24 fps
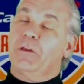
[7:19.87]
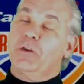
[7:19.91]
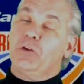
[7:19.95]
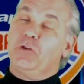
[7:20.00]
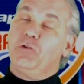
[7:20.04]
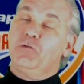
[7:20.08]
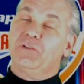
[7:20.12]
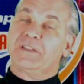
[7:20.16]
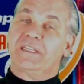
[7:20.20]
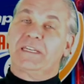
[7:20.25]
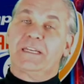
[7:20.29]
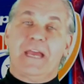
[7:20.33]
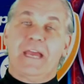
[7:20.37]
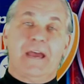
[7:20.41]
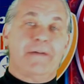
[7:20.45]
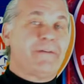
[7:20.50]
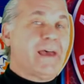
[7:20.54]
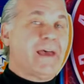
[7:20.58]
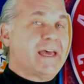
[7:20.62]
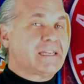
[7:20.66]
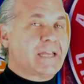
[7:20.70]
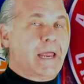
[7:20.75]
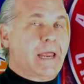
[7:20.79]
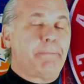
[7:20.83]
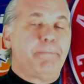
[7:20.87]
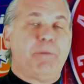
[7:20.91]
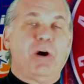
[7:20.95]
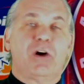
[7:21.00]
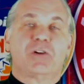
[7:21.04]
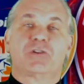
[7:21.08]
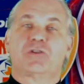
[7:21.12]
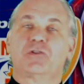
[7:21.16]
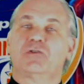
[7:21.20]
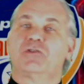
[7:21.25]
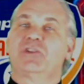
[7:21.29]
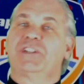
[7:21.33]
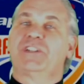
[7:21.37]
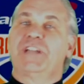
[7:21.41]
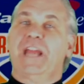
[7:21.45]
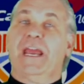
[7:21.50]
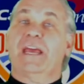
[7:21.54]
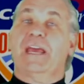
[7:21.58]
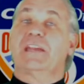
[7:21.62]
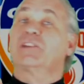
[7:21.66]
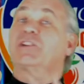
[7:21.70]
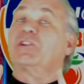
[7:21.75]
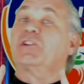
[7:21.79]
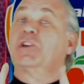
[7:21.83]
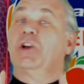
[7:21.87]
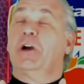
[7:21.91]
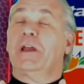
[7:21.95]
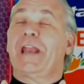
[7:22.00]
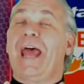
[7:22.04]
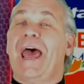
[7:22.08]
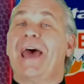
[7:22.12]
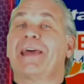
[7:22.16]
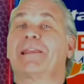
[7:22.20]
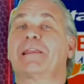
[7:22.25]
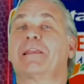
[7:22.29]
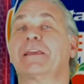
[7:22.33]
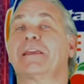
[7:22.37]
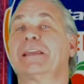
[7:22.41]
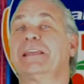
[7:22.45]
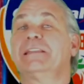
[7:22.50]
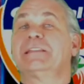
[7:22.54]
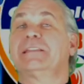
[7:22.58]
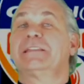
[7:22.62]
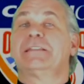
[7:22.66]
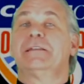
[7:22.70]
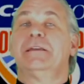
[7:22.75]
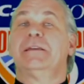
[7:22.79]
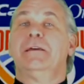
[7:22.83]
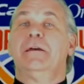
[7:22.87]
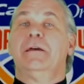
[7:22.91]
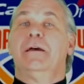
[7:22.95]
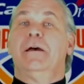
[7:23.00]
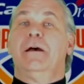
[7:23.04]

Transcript: UCF has a puncher's chance. Good athletes.